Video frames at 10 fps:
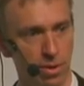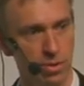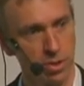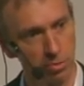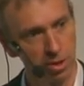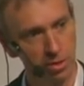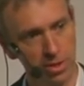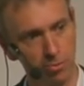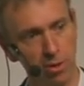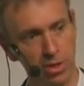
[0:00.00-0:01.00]
So we got
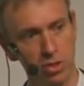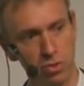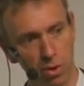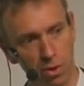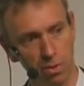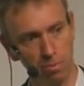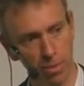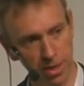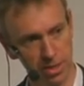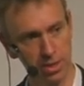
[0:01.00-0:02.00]
this very strong
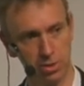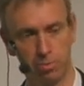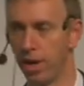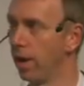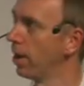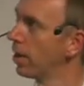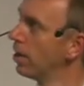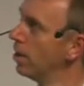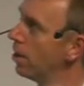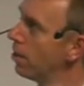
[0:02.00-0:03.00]
message back
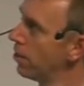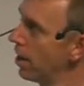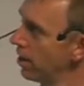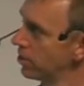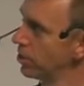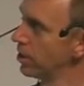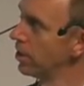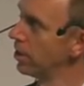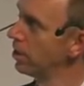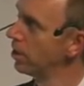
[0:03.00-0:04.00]
that
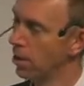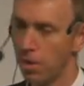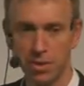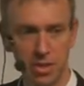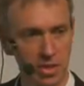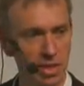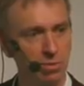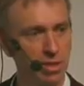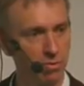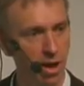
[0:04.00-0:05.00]
actually there's a
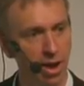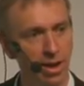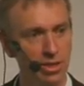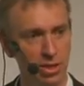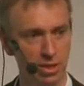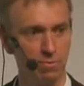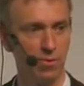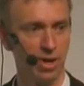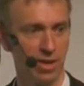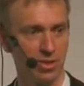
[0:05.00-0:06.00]
series of hygiene
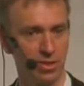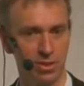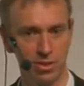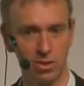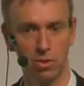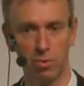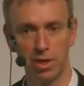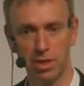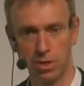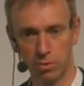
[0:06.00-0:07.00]
factors that we
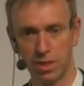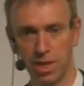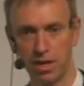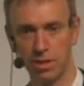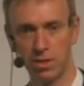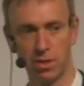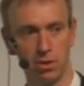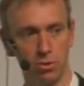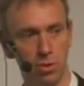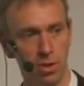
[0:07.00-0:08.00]
need to attend
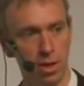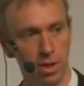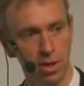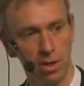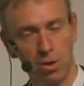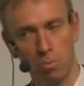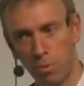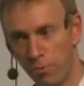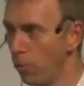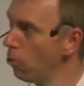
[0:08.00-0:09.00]
to
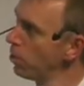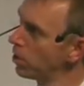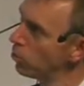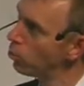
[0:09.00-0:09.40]
before we can